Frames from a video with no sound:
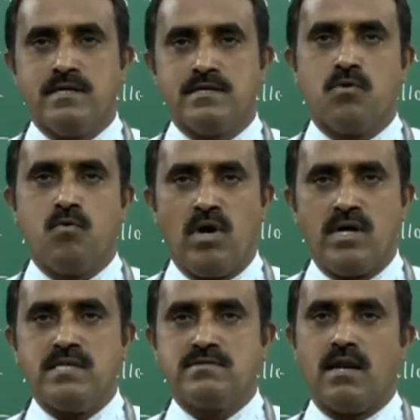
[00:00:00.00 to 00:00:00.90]
So what
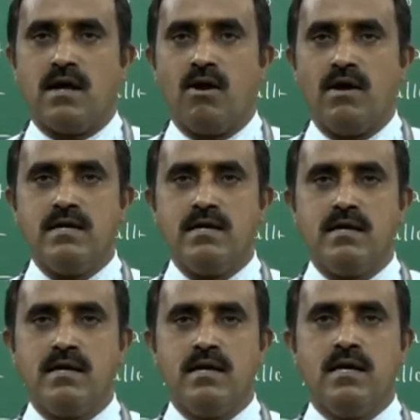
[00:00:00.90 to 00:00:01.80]
is an alloy?
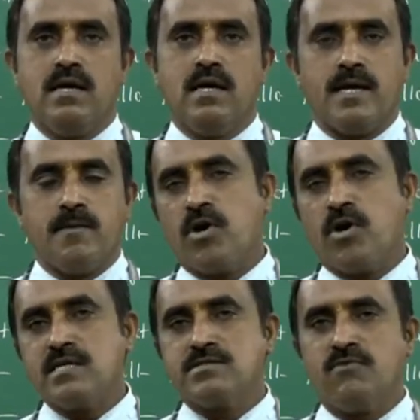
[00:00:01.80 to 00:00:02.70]

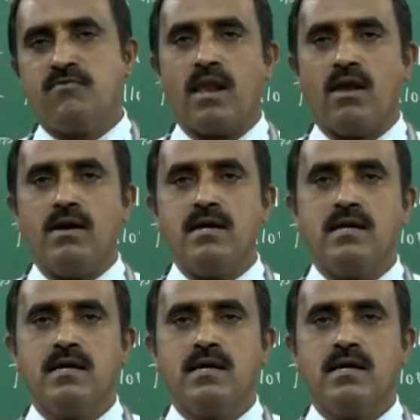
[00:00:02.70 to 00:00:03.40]
Importance of alloy,